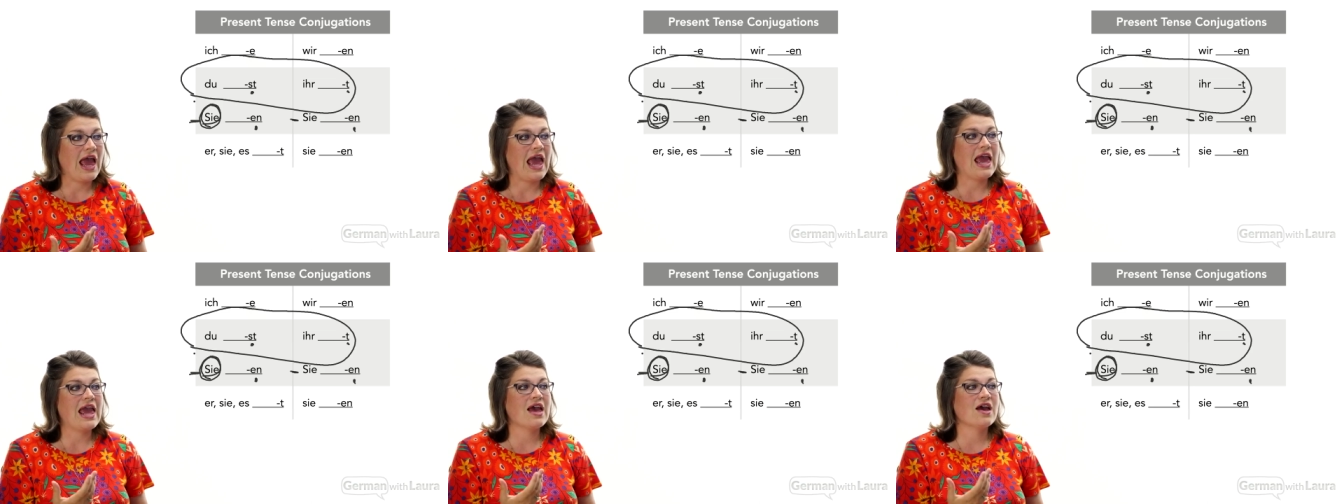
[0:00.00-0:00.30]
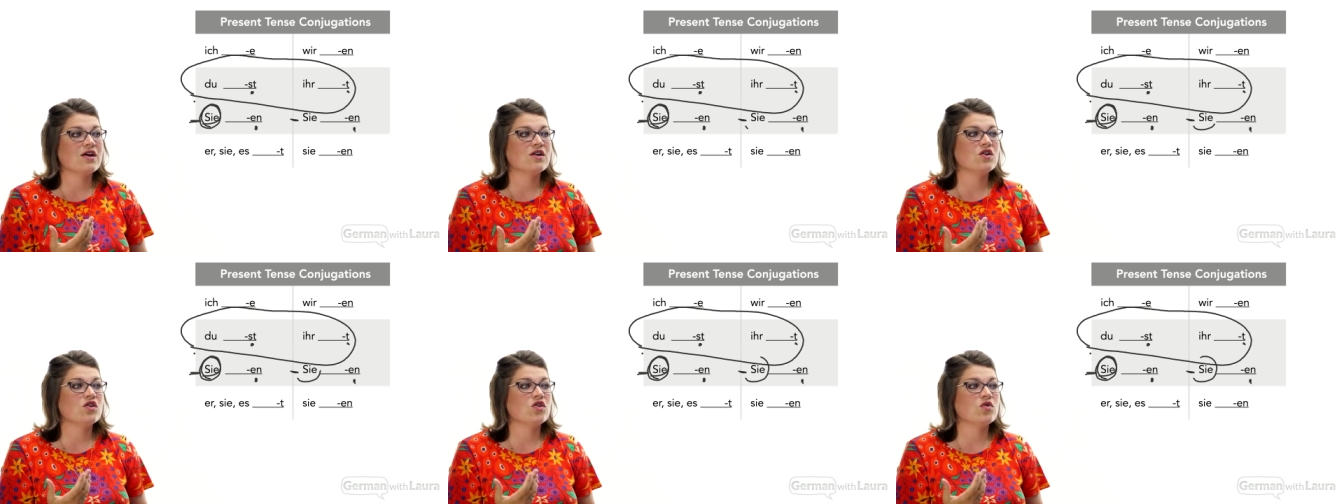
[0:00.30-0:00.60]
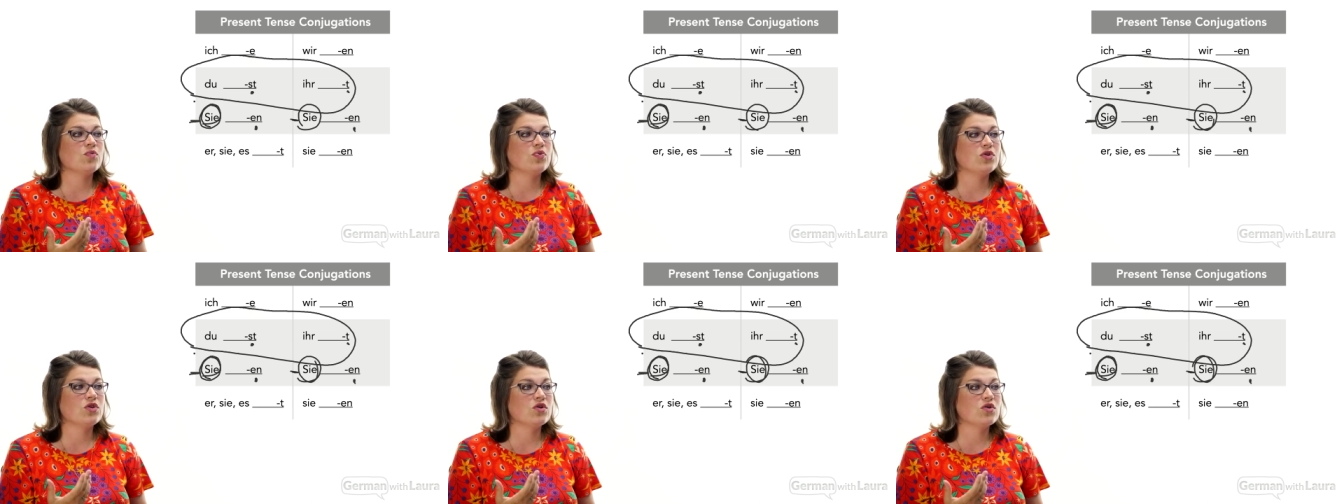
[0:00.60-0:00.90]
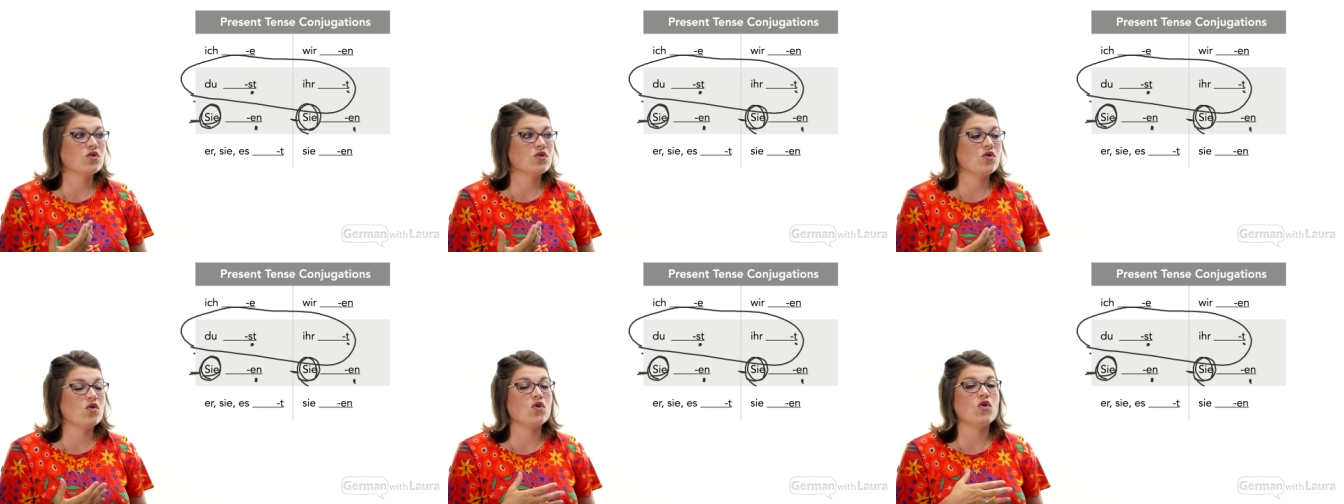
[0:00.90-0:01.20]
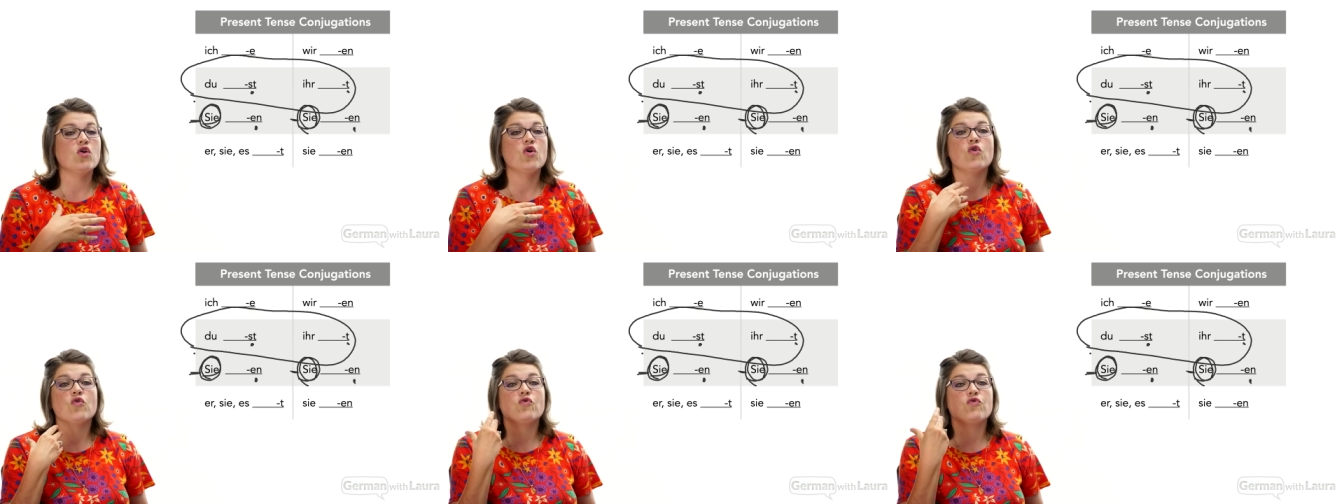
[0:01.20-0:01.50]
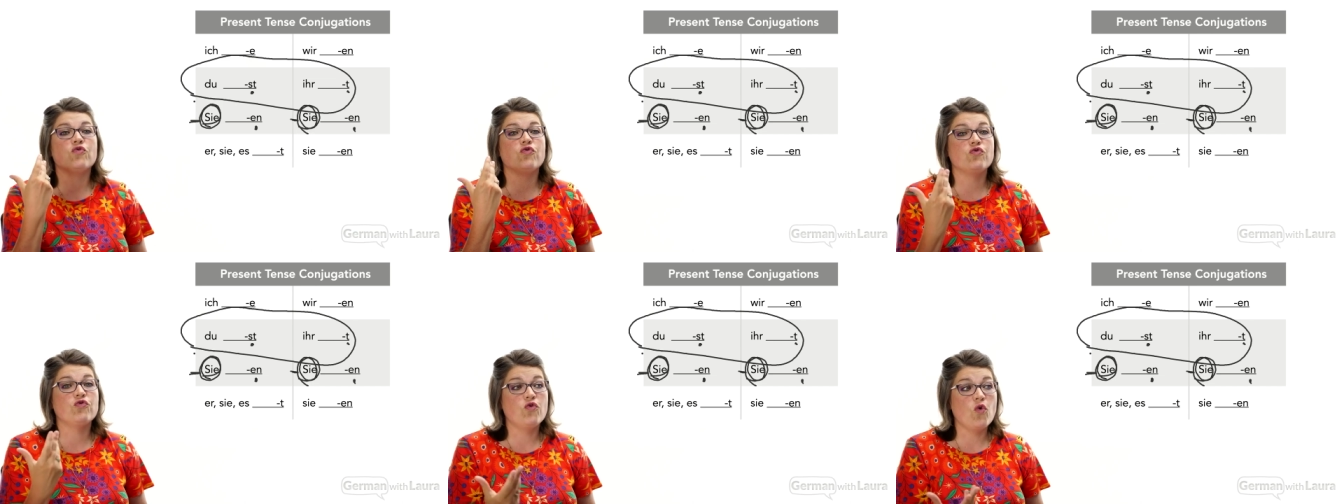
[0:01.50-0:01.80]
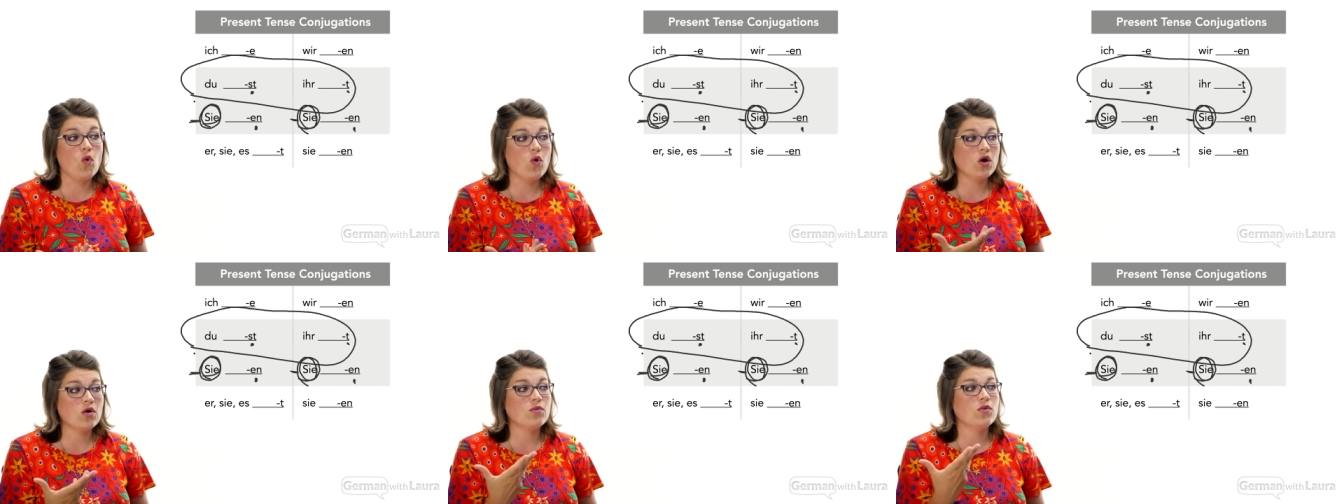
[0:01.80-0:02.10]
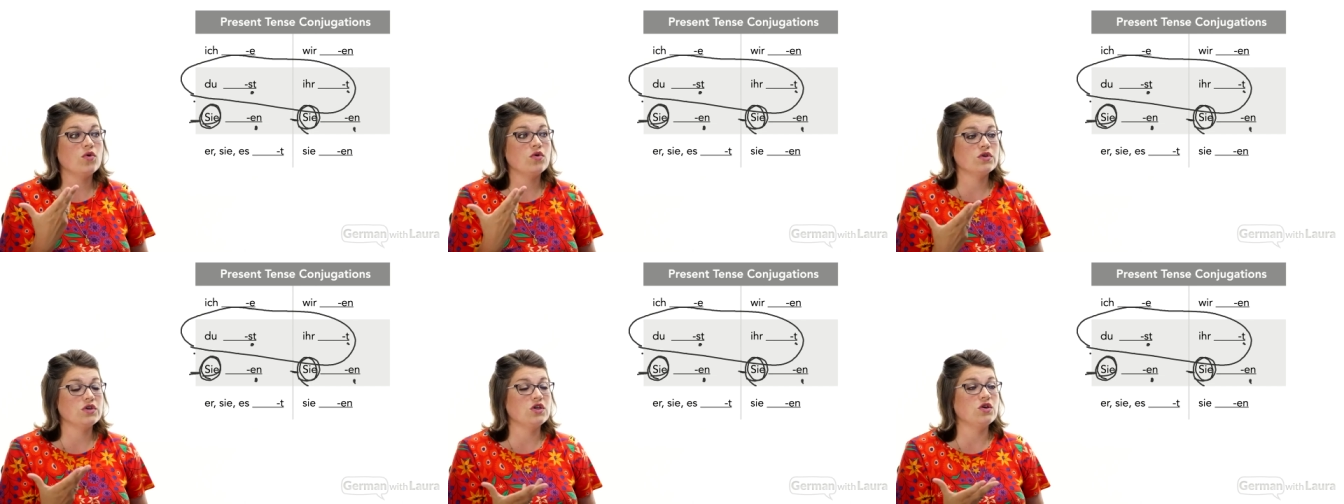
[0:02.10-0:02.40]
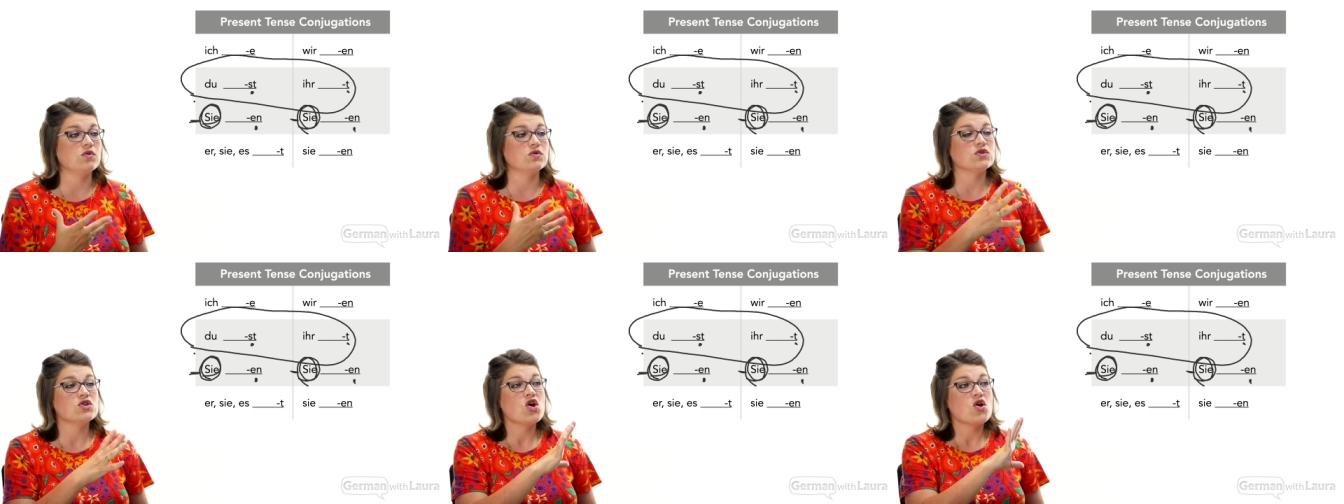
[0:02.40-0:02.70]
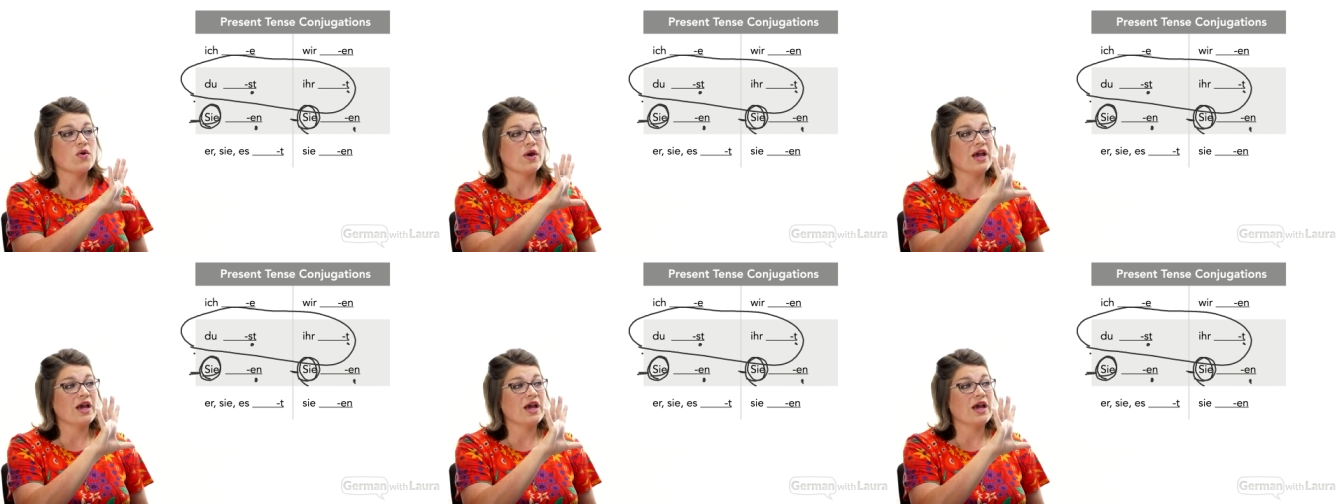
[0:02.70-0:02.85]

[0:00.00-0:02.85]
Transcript: and the plural formal use.